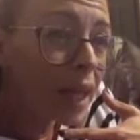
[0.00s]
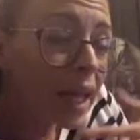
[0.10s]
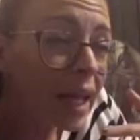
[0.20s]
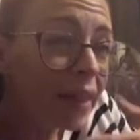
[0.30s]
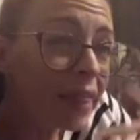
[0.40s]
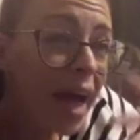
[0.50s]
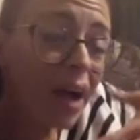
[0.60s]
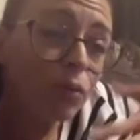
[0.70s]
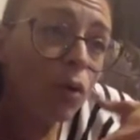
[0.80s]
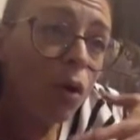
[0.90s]
in that
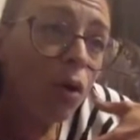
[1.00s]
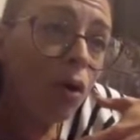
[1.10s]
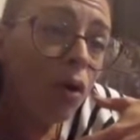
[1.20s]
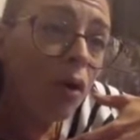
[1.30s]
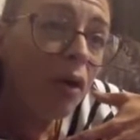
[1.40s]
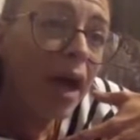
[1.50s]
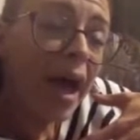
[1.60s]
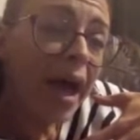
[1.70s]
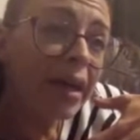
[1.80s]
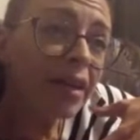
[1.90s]
role
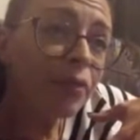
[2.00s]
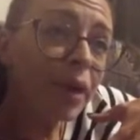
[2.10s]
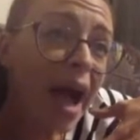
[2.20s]
and if we